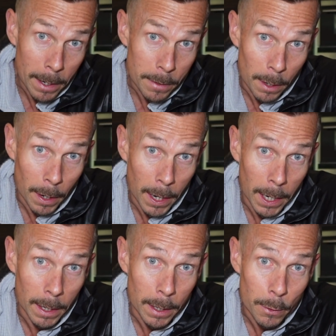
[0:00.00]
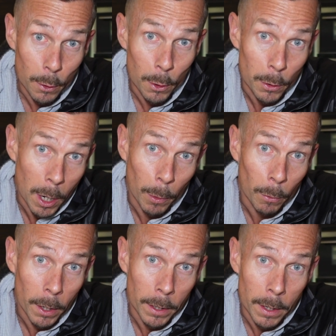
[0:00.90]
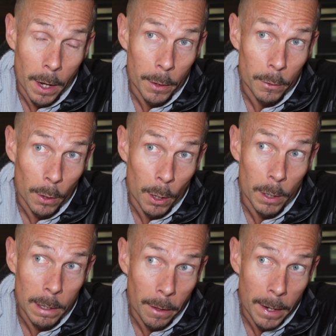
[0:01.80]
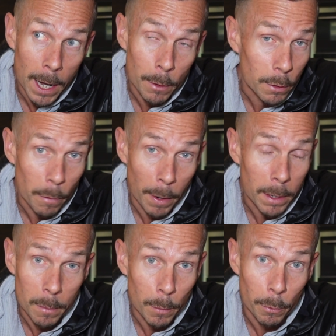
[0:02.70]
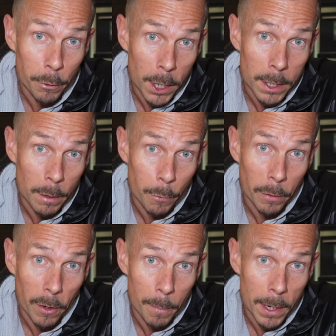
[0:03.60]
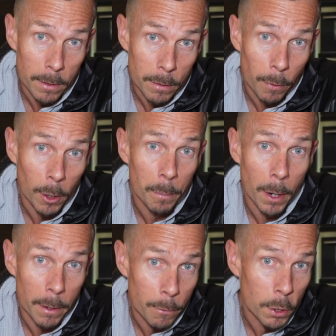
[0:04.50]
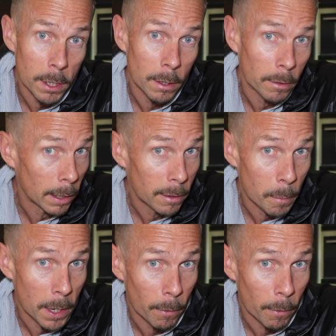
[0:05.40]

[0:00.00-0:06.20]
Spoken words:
is today is to do a double run, so either now just a very simple 30 to 45 minutes followed by a 40 to 60 minute